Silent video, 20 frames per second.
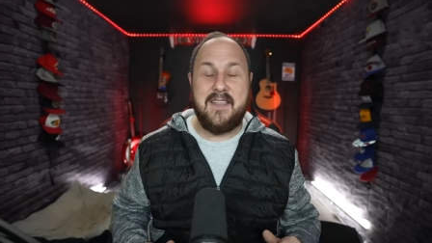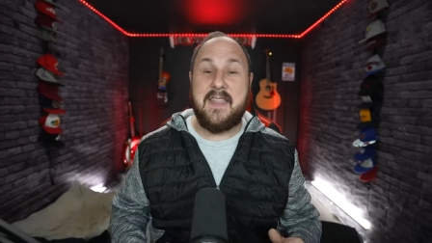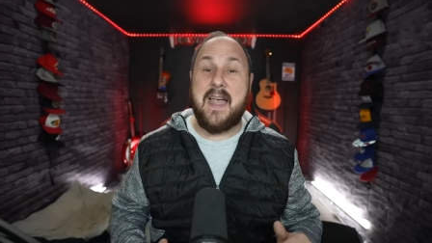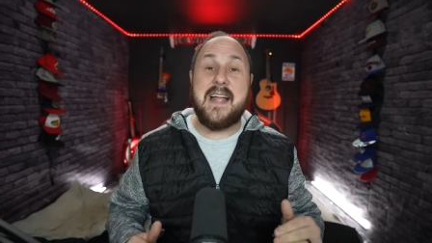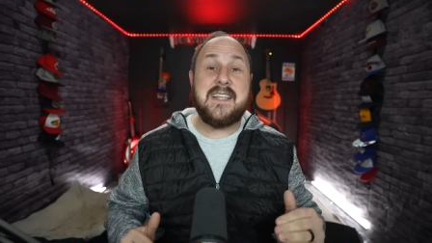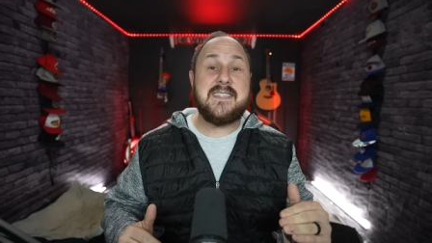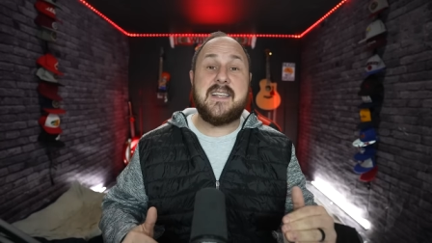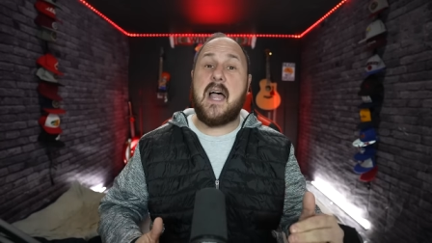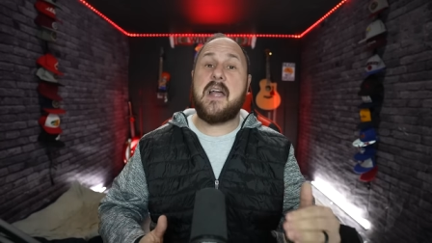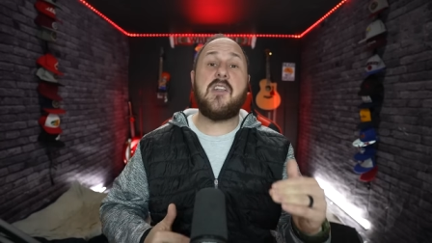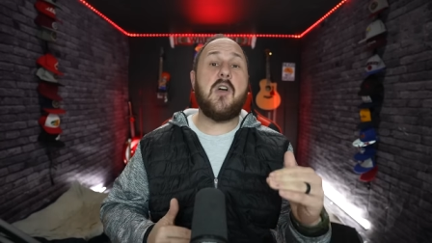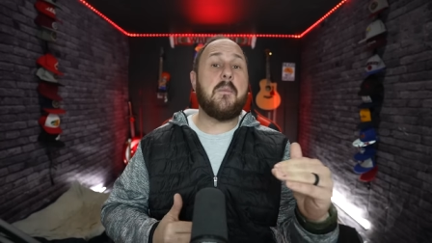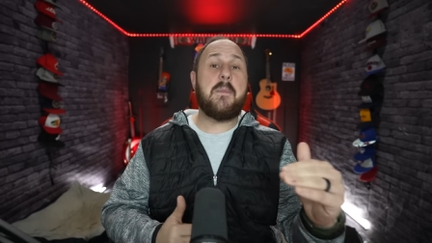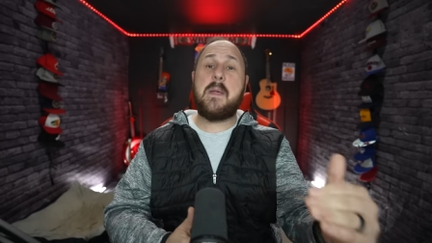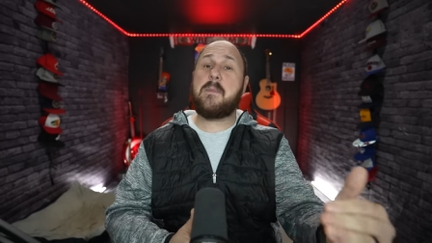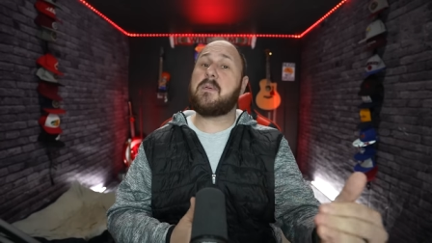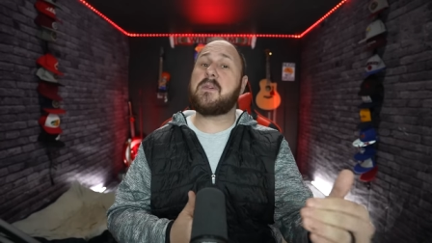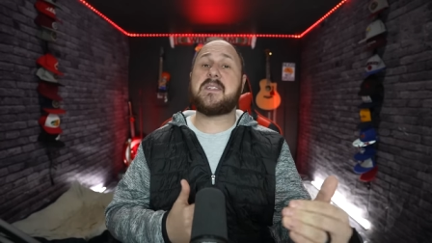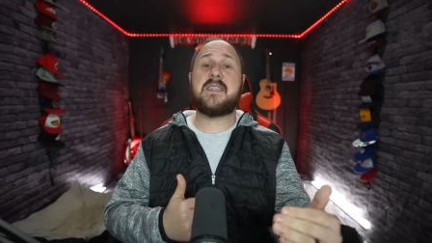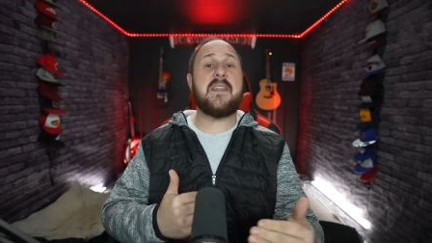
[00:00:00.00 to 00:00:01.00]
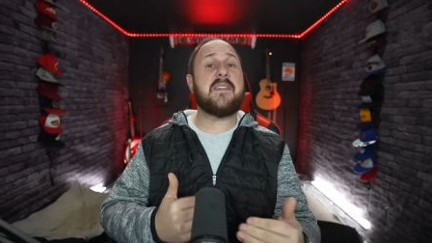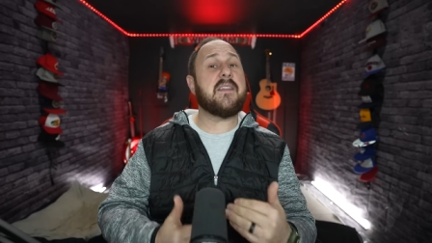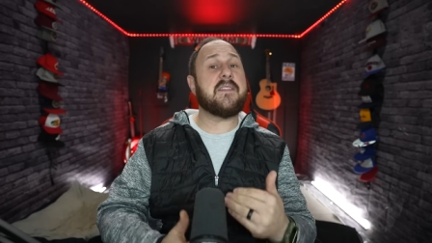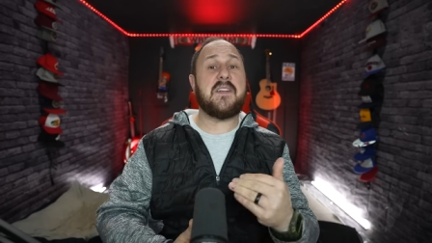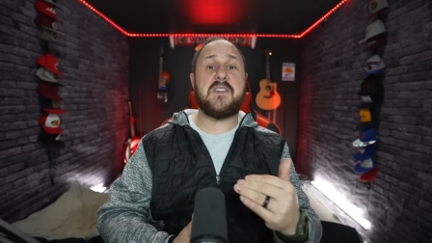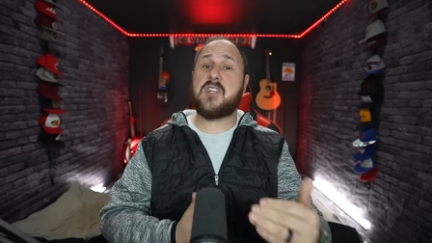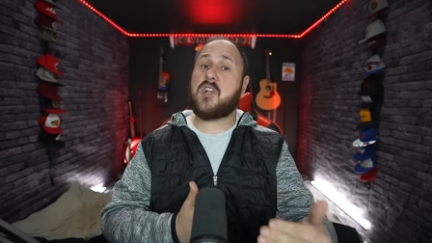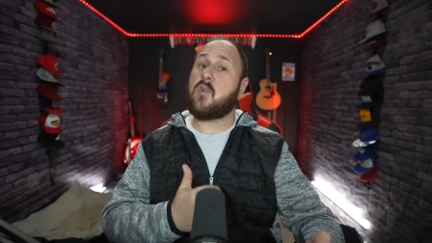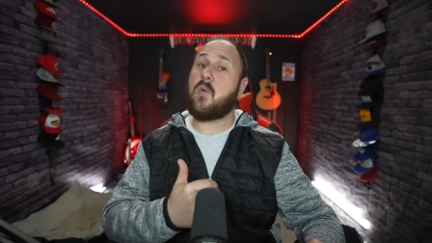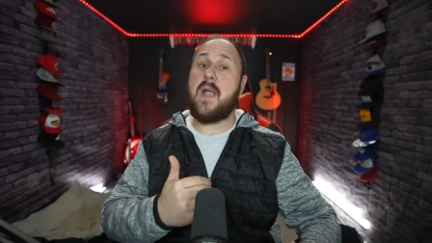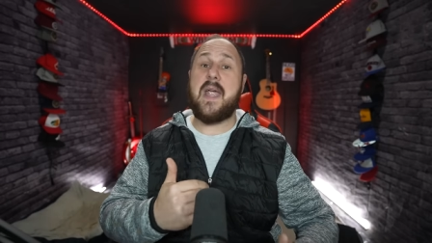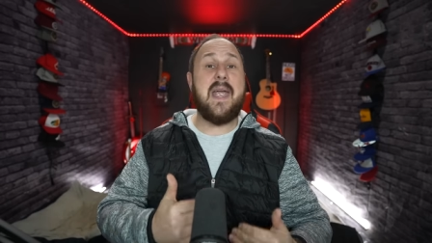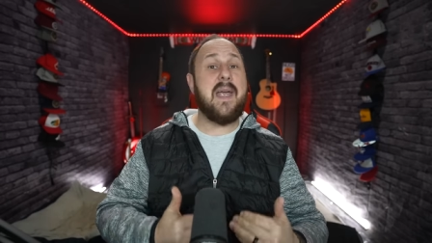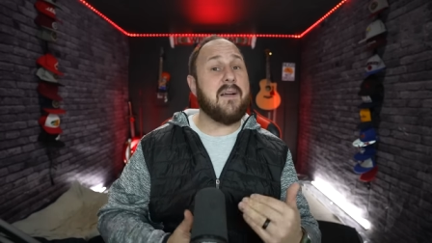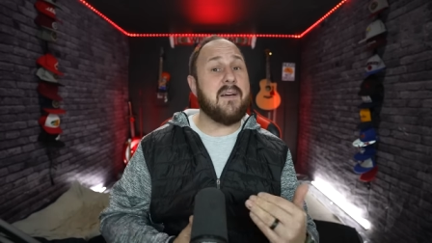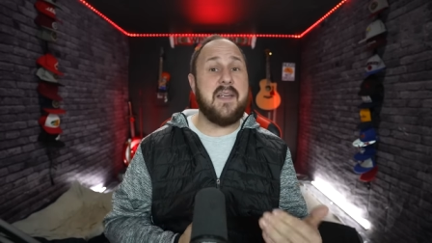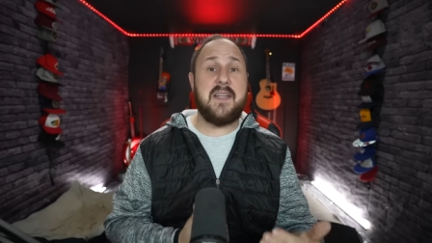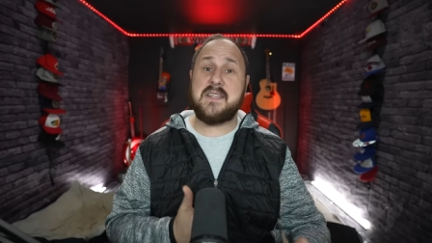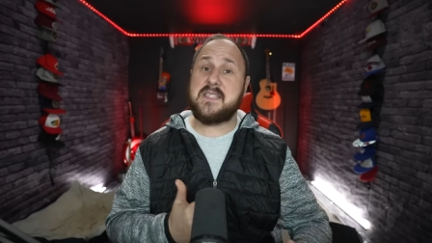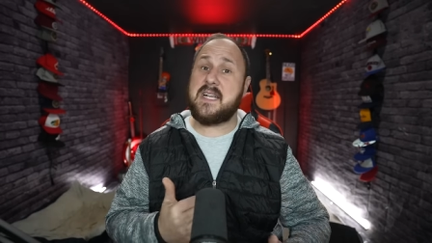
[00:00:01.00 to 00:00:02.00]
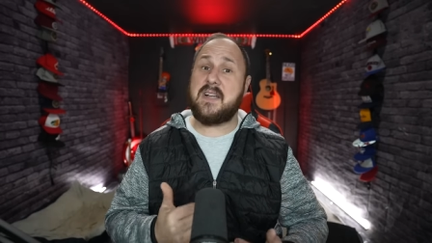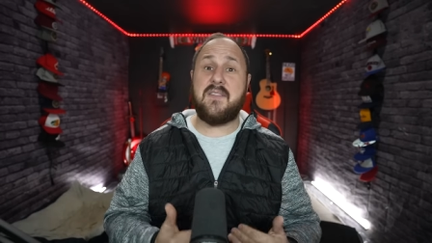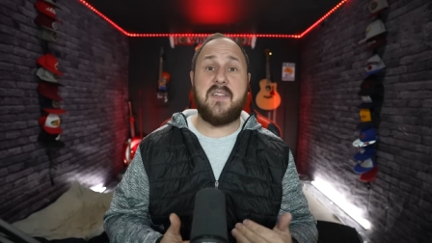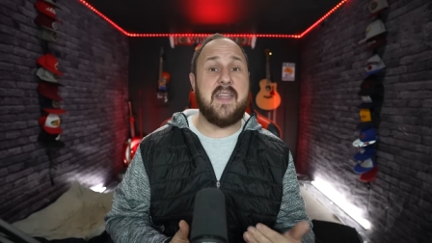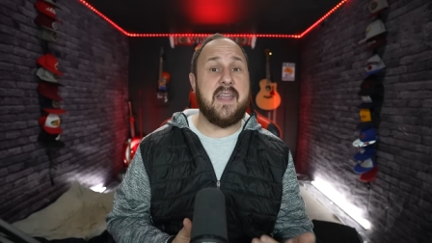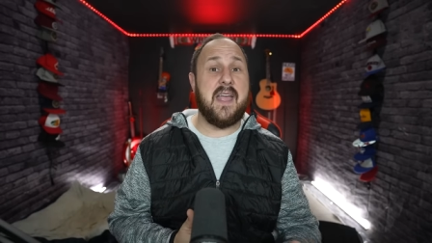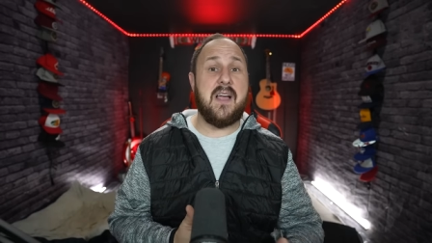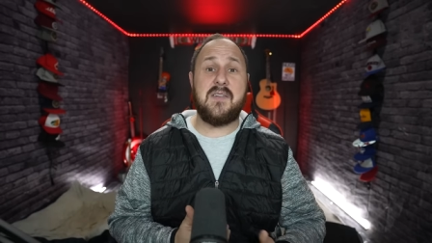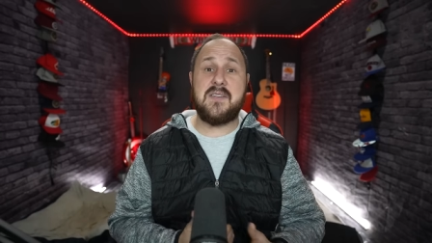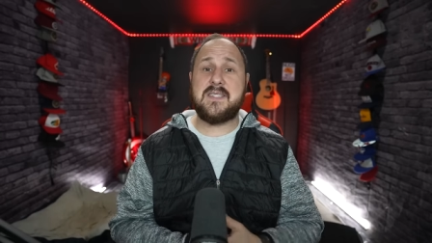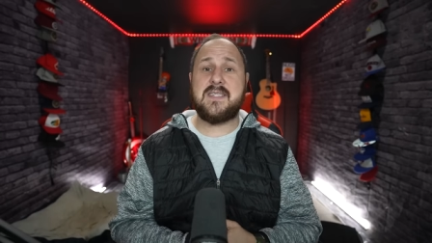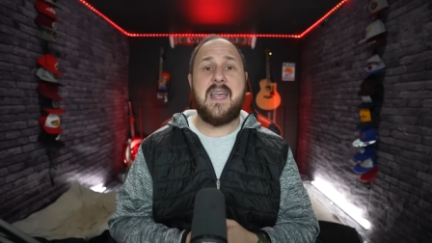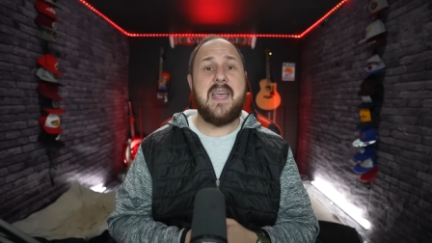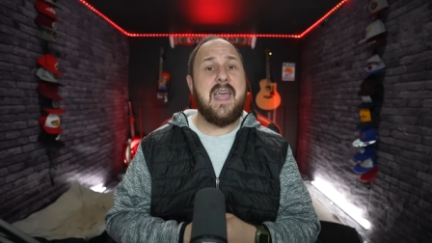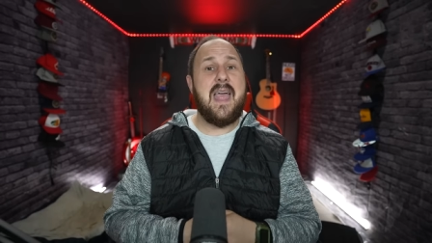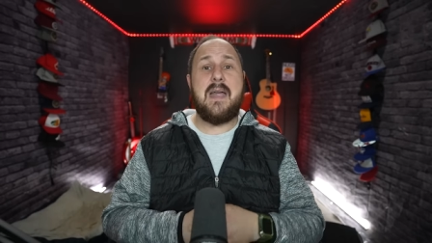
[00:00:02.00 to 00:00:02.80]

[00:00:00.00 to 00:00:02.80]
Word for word: That's I know people say that there's gray areas and everything else,